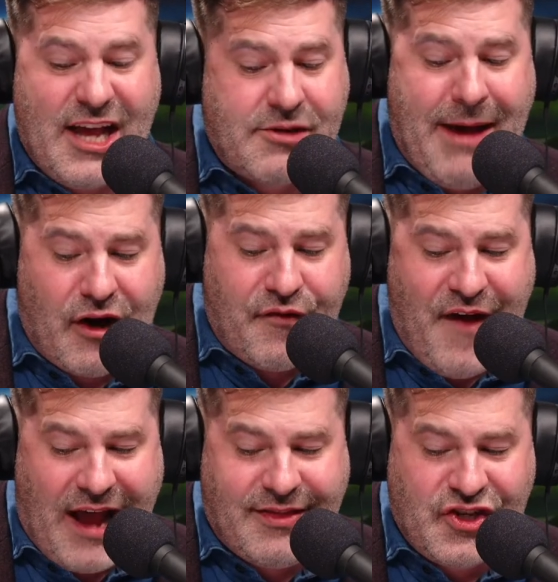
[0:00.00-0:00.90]
As a matter of
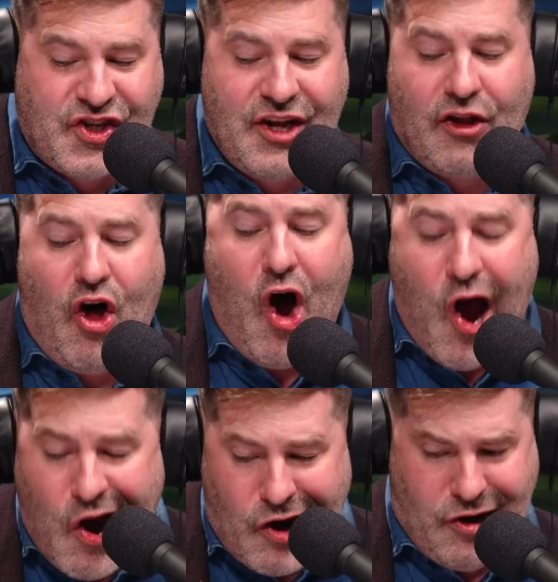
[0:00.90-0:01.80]
fact, they still
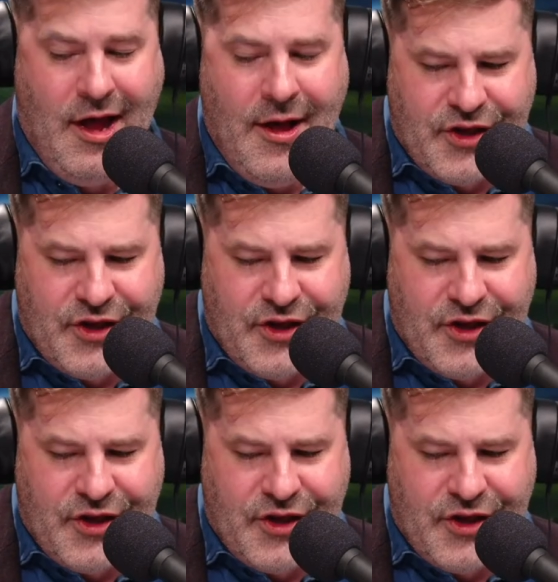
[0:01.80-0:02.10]
are.